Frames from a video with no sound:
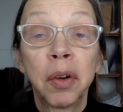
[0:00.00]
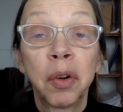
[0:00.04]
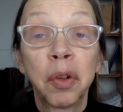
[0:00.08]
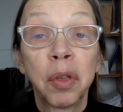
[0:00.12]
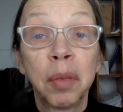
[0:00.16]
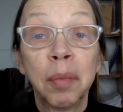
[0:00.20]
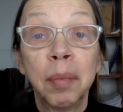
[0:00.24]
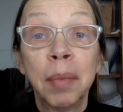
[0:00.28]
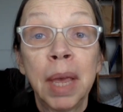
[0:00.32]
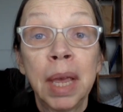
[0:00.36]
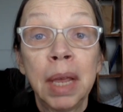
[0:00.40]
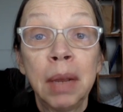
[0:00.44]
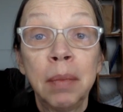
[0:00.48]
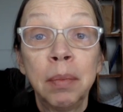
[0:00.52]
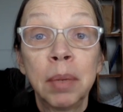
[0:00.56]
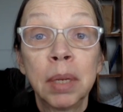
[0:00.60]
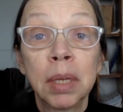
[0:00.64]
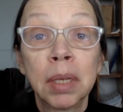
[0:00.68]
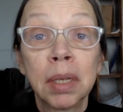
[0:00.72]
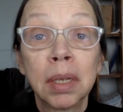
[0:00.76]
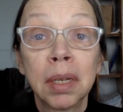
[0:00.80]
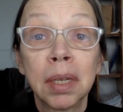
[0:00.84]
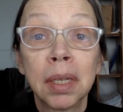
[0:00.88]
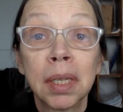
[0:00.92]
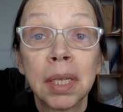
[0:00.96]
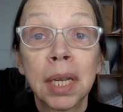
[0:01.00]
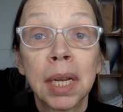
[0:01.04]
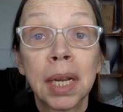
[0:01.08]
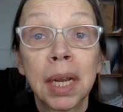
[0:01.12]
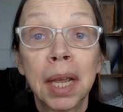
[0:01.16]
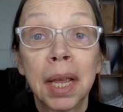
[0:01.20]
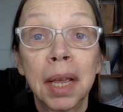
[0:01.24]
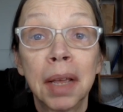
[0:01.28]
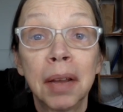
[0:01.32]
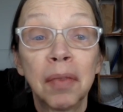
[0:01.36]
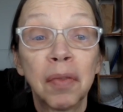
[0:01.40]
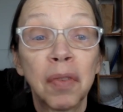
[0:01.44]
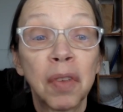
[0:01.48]
or the main business at
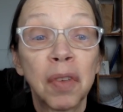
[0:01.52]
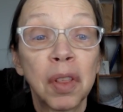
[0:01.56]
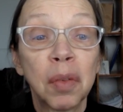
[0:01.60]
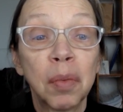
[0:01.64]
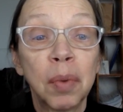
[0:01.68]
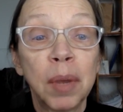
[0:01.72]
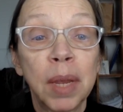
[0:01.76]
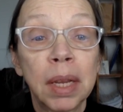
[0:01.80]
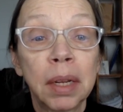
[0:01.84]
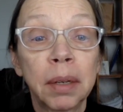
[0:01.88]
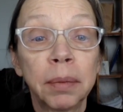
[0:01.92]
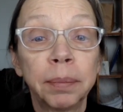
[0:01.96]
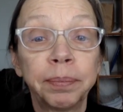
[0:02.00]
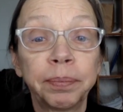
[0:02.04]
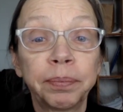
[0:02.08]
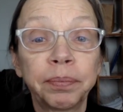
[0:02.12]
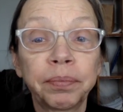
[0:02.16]
hand for the week.